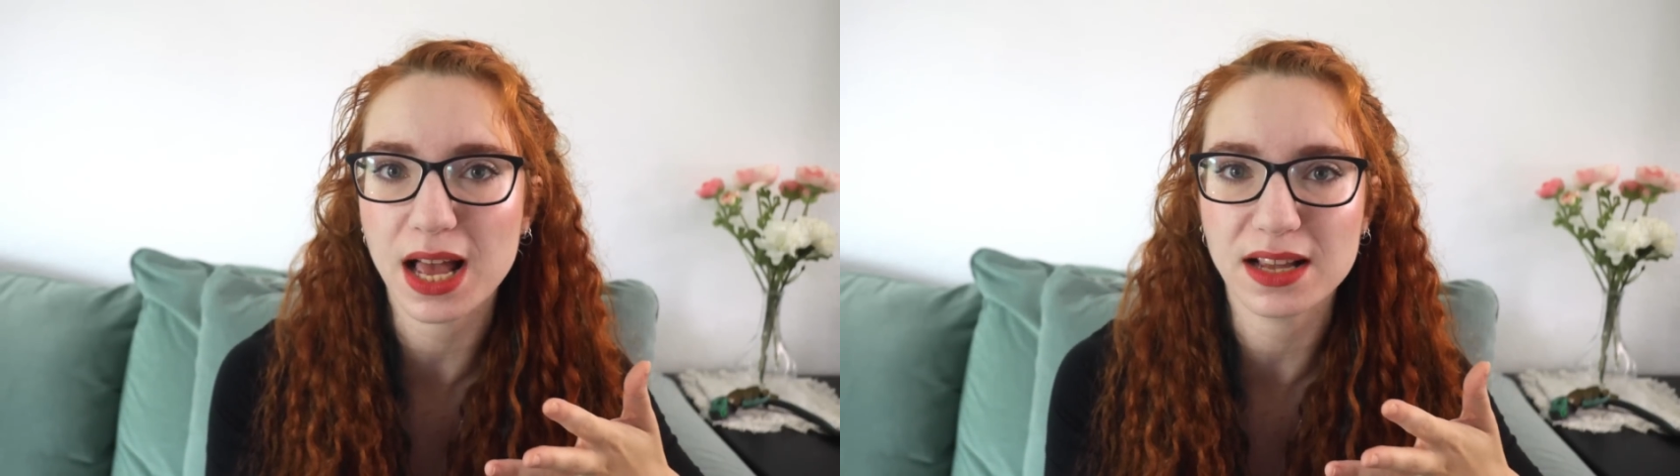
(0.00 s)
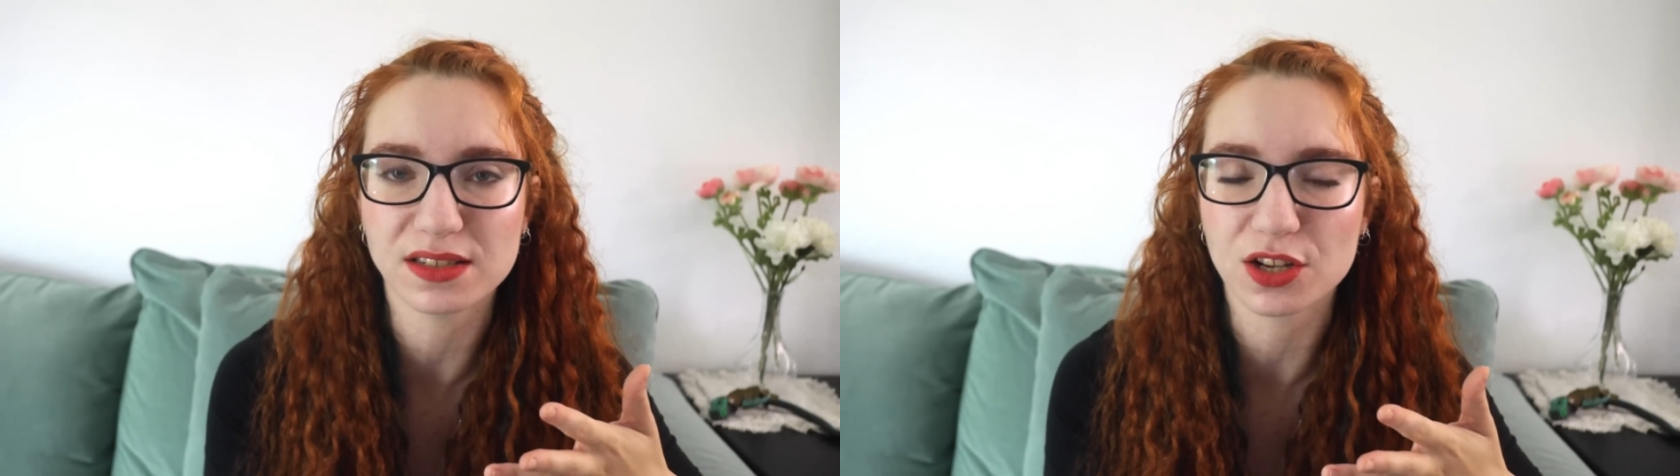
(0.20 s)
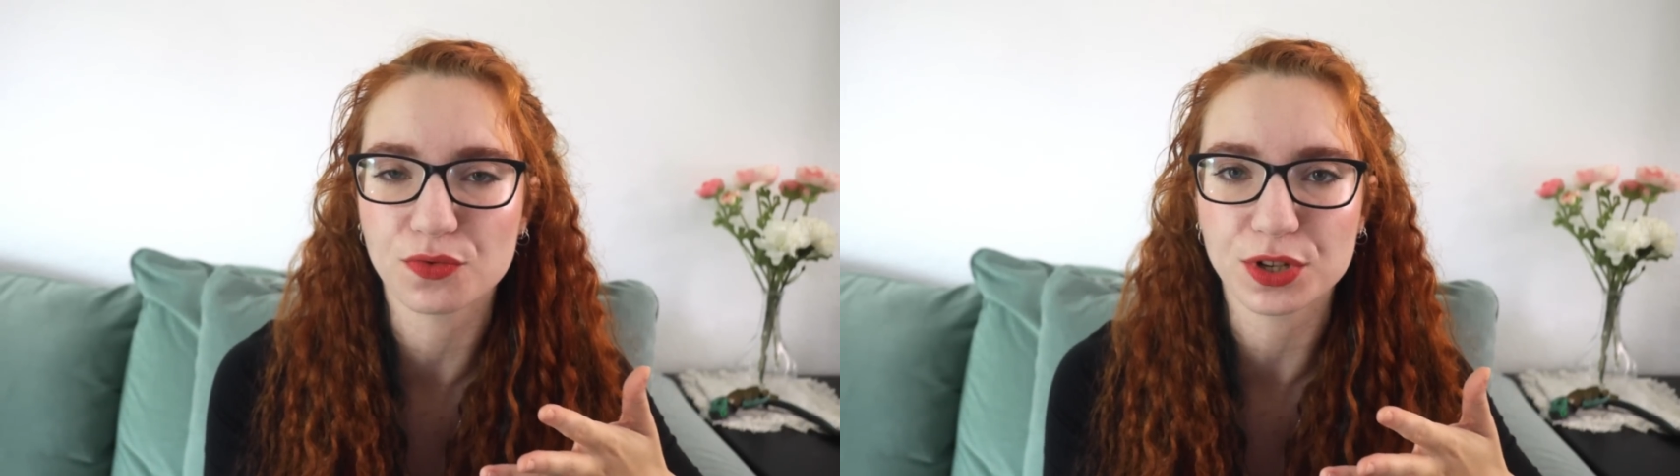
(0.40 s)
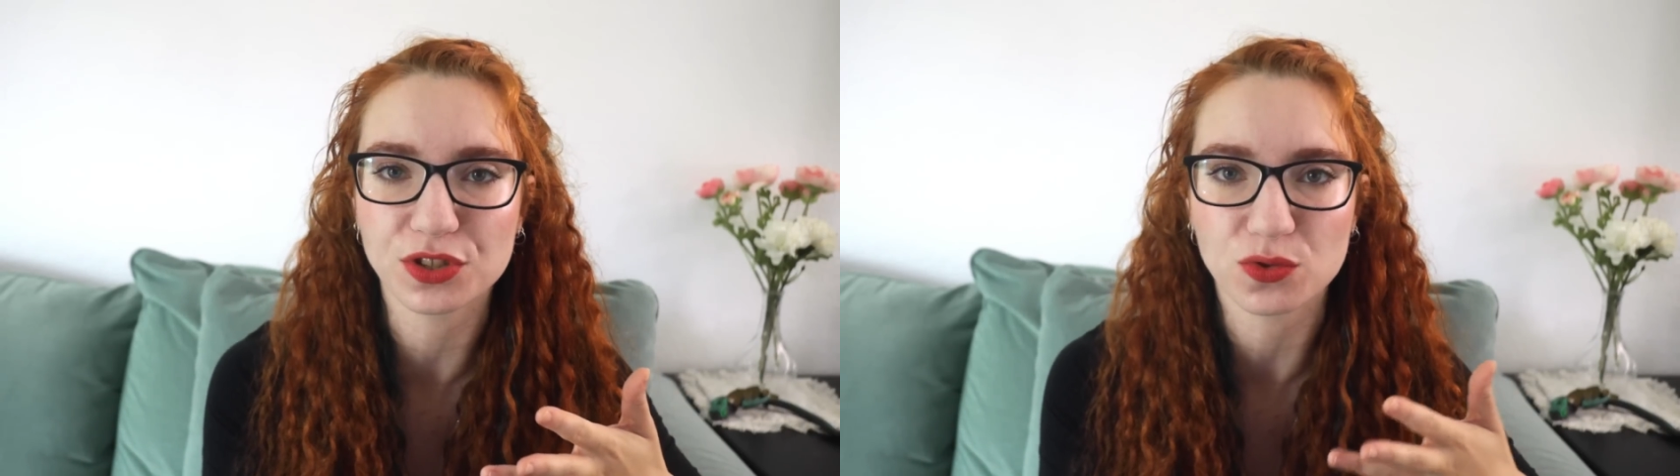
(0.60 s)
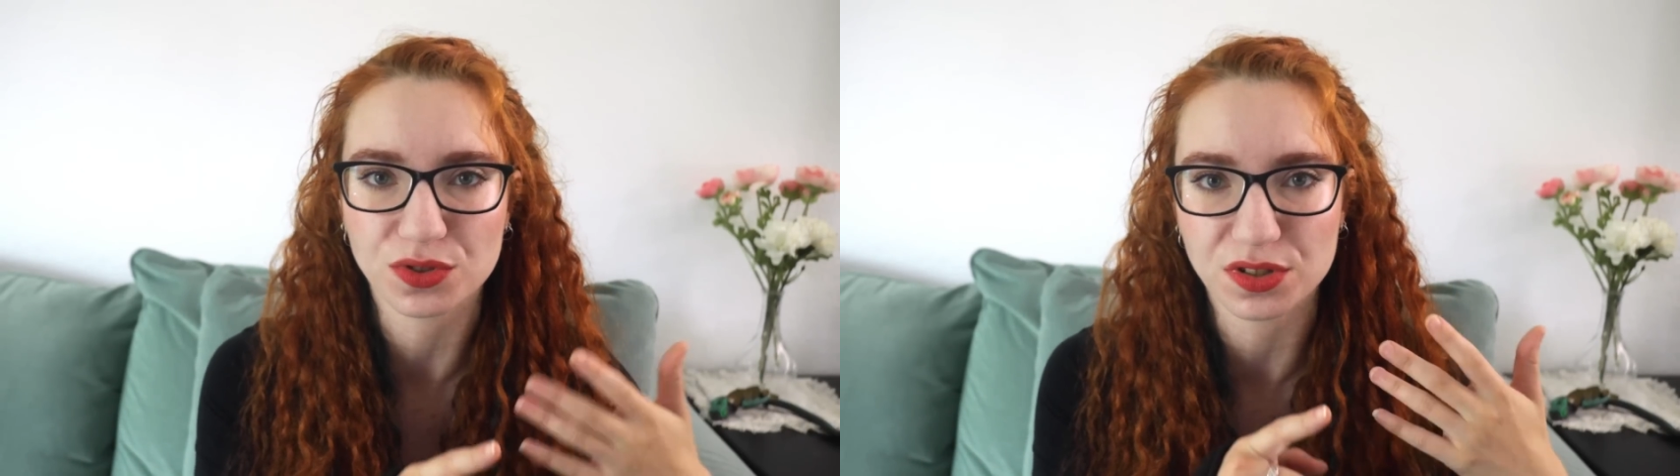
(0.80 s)
as their
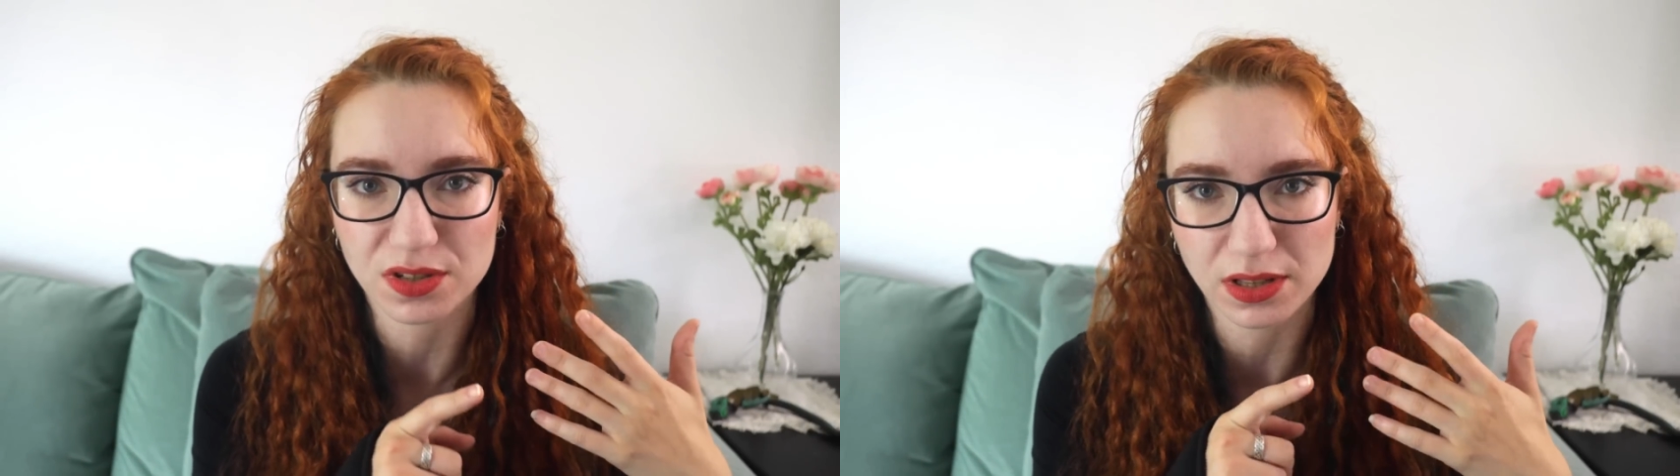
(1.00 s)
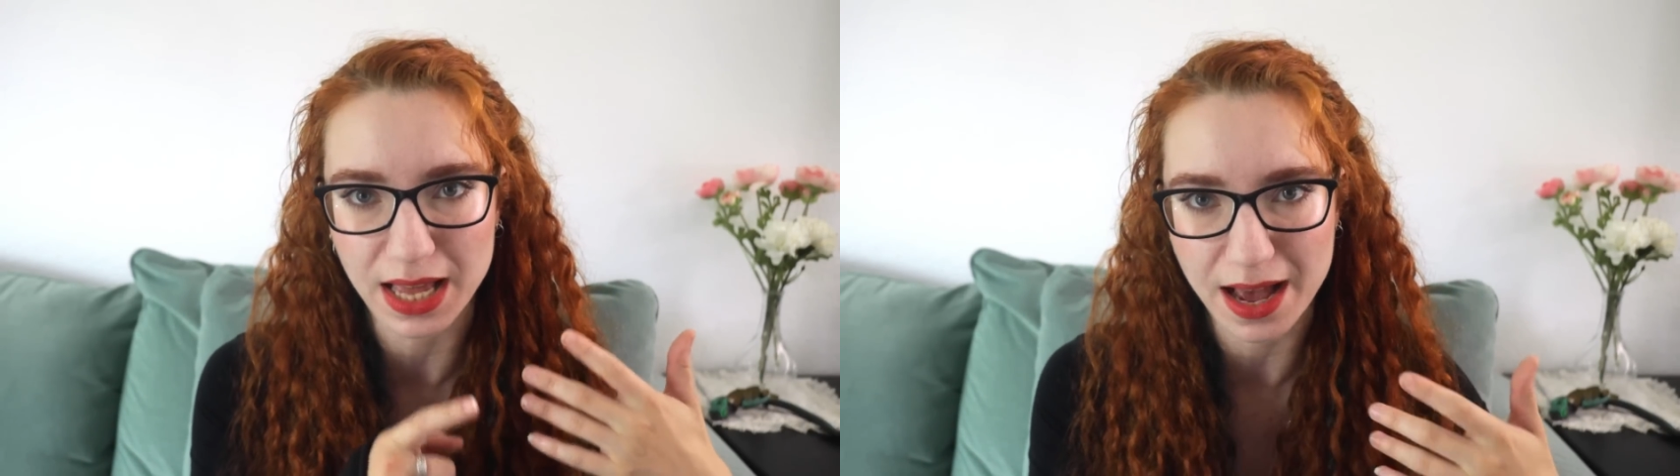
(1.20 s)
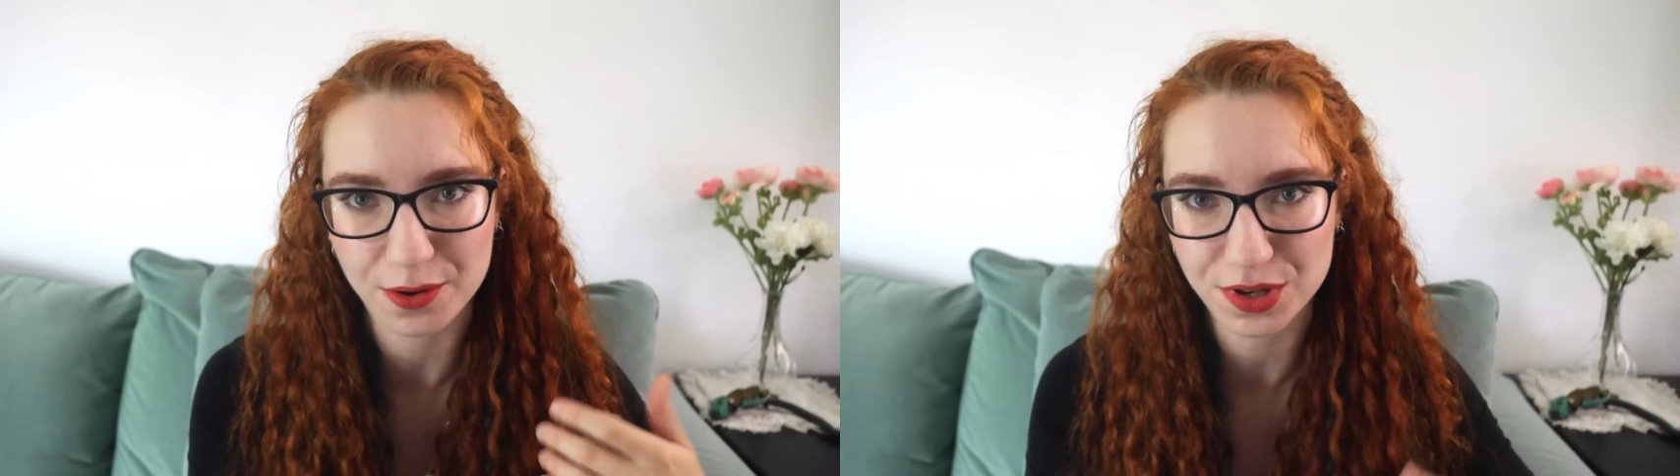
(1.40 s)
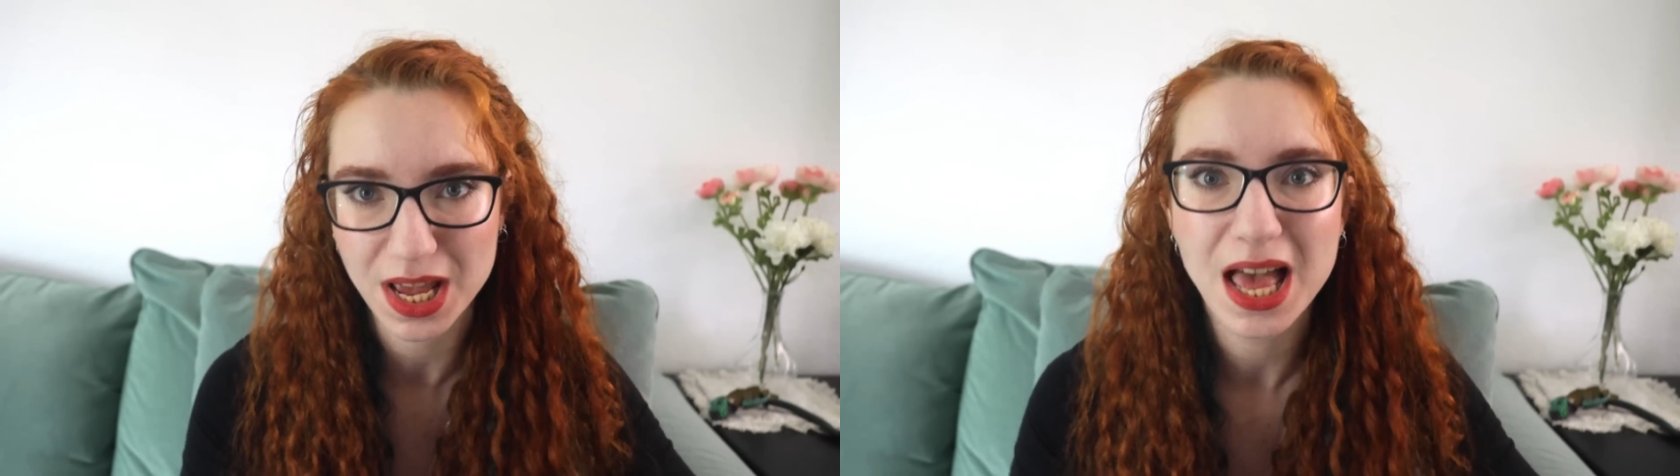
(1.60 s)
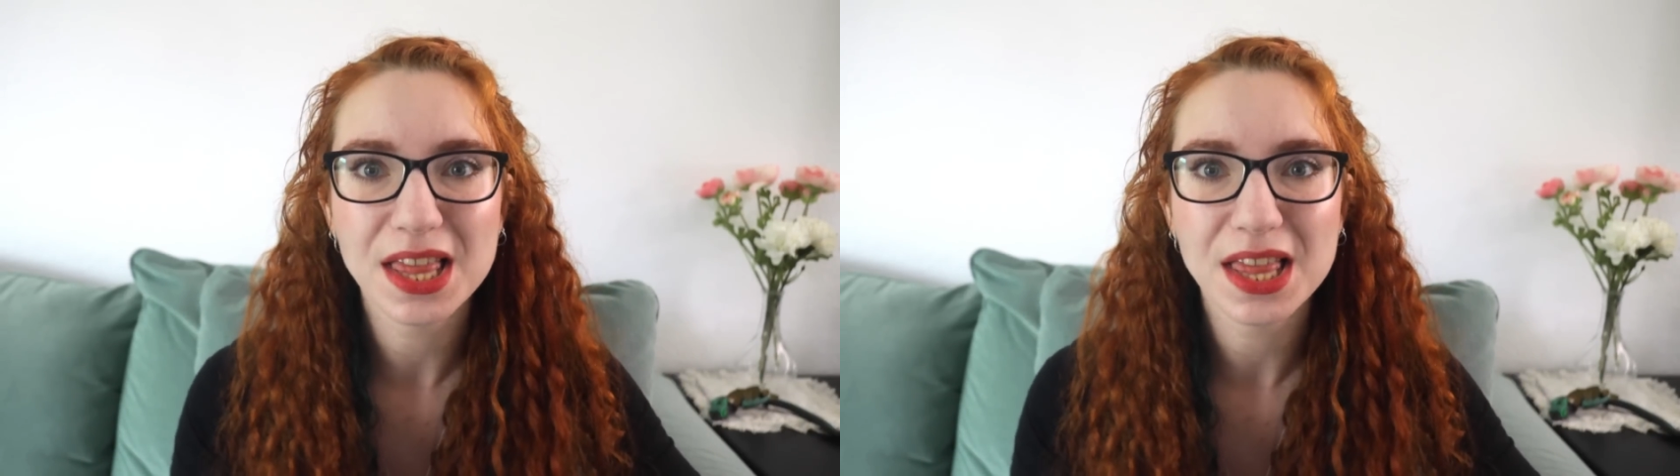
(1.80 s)
resources allowed.